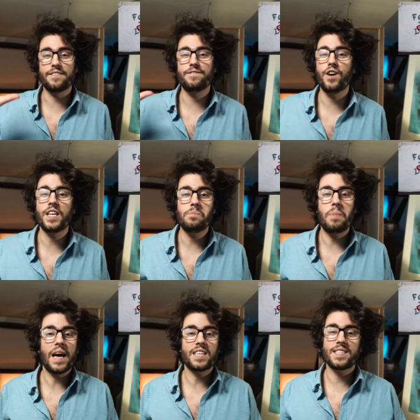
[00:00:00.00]
and funny
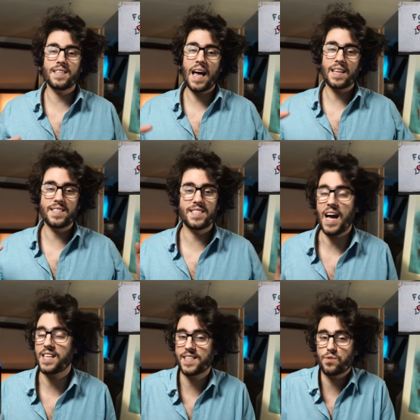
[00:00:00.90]
Banksy-like
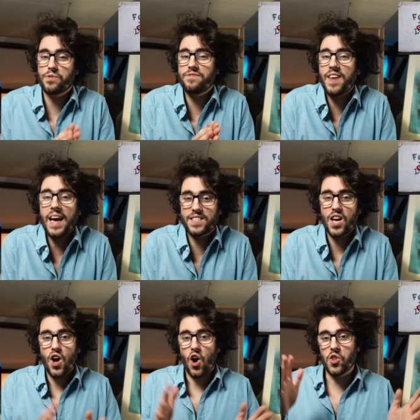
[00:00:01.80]
designs that reflect
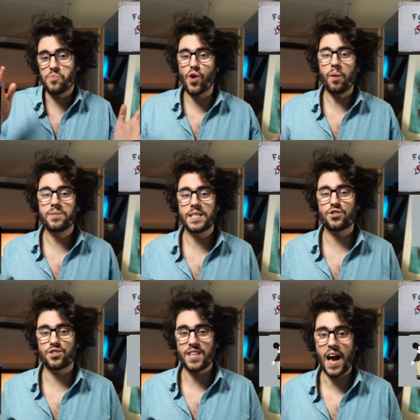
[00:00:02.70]
on the problems in
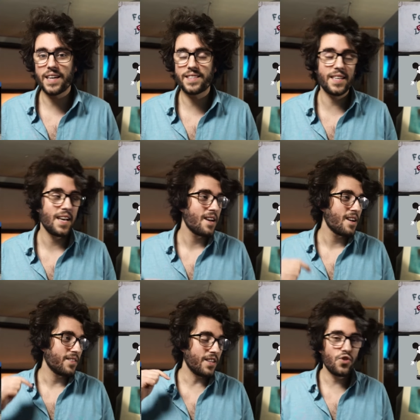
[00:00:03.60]
society,
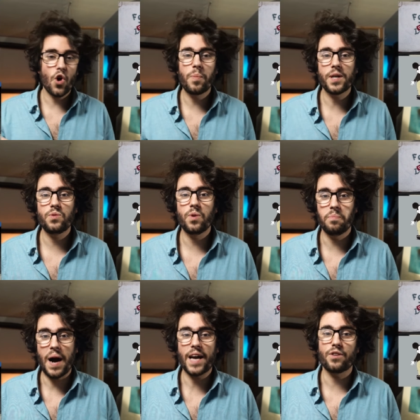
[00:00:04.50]
then nobody will
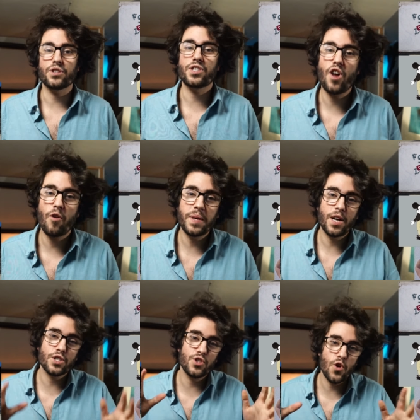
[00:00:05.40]
buy your stuff
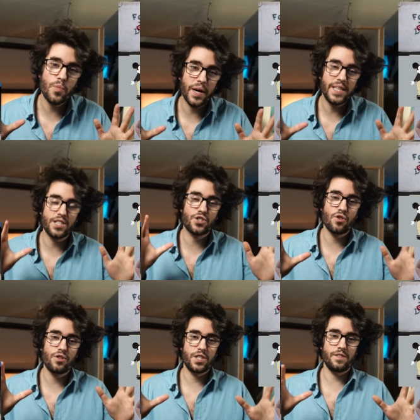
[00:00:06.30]
because nobody is
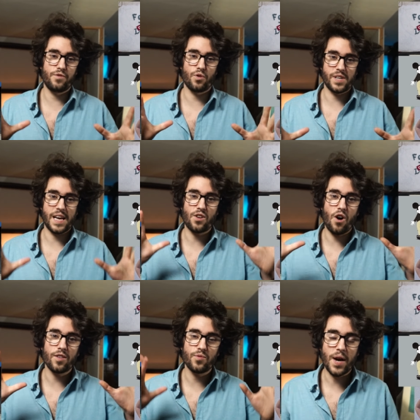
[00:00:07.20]
searching for that on